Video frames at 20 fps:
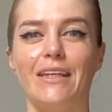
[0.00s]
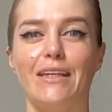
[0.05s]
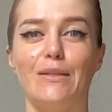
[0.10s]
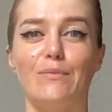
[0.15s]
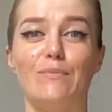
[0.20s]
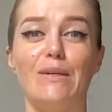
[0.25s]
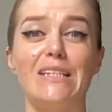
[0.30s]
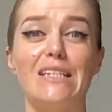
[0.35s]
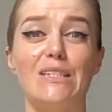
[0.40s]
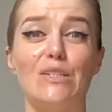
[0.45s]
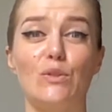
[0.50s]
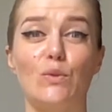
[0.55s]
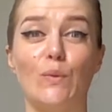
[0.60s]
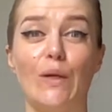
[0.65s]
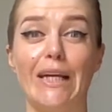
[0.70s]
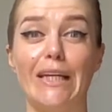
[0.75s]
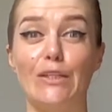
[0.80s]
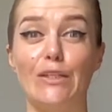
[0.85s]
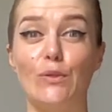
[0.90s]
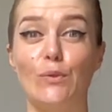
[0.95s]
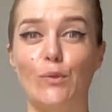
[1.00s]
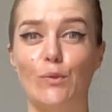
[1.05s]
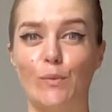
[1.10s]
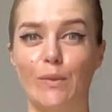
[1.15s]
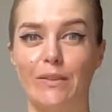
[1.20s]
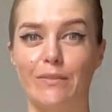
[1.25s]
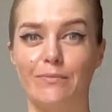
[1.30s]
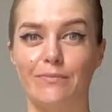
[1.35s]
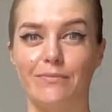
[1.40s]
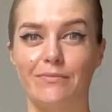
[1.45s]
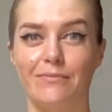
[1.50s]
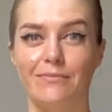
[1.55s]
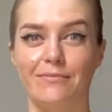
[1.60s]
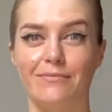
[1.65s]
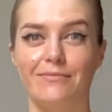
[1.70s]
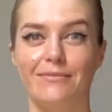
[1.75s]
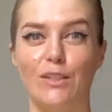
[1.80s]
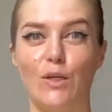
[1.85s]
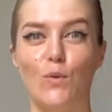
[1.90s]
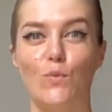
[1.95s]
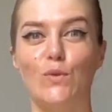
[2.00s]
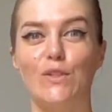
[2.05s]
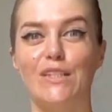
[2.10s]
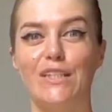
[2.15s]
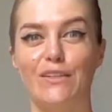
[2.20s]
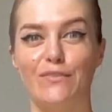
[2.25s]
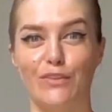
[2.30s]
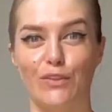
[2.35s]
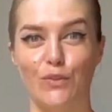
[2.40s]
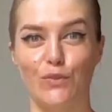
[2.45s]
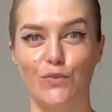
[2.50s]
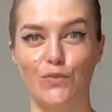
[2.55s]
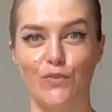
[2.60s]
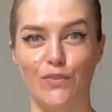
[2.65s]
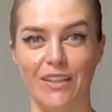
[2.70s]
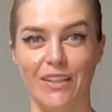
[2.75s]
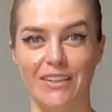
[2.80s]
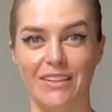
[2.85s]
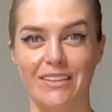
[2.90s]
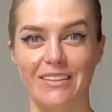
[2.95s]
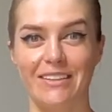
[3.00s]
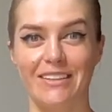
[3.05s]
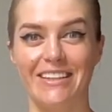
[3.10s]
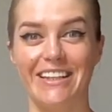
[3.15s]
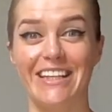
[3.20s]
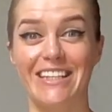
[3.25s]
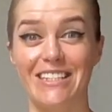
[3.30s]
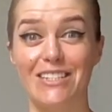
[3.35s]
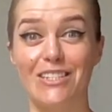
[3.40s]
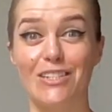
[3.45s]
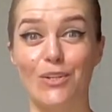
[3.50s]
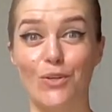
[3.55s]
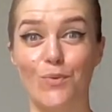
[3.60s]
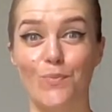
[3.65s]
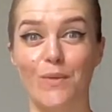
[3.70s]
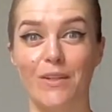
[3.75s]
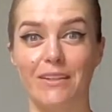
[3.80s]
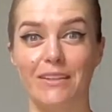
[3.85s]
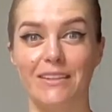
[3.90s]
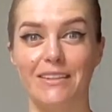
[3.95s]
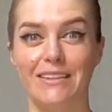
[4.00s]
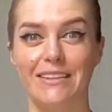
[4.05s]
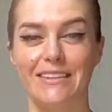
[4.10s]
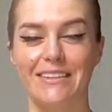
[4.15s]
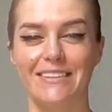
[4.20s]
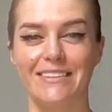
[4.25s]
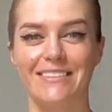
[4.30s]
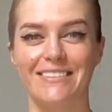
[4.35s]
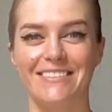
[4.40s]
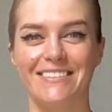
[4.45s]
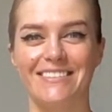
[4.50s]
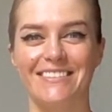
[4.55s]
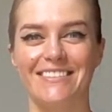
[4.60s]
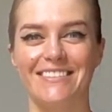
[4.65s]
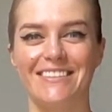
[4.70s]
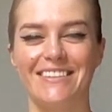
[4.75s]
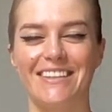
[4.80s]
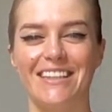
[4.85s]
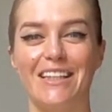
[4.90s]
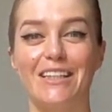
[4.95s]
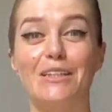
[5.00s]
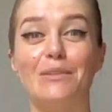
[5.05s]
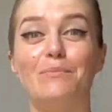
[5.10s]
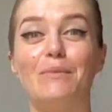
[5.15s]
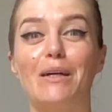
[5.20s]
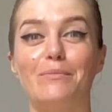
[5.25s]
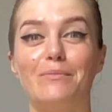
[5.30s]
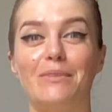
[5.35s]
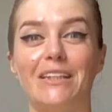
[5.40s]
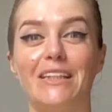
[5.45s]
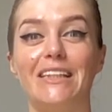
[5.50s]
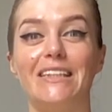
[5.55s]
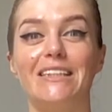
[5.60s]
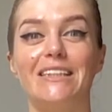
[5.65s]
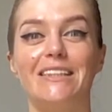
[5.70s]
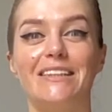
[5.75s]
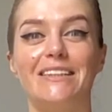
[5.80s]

But it's quite normal. Whatever you feel is normal. Remember it.